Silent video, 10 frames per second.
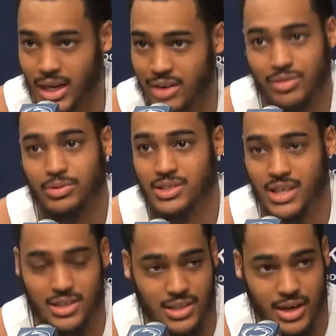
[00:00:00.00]
every
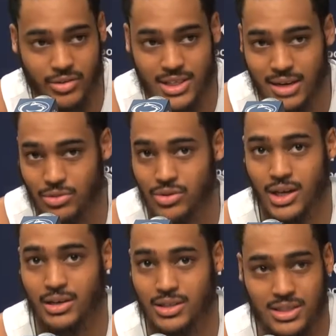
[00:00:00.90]
possession, every time you
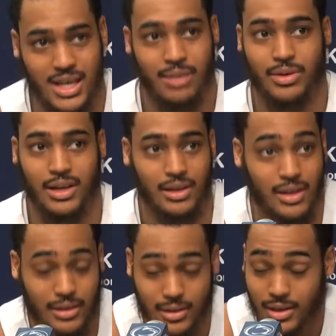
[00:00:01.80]
can, just dominate.
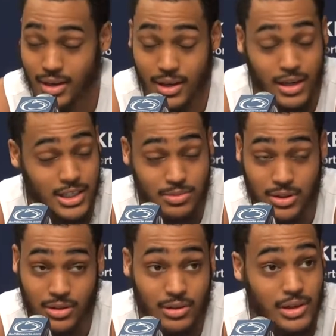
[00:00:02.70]
And he's
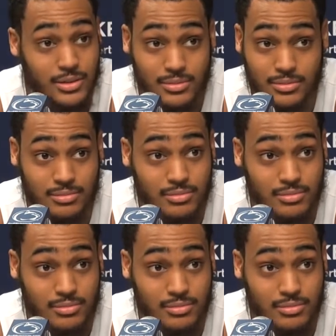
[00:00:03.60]
been doing it.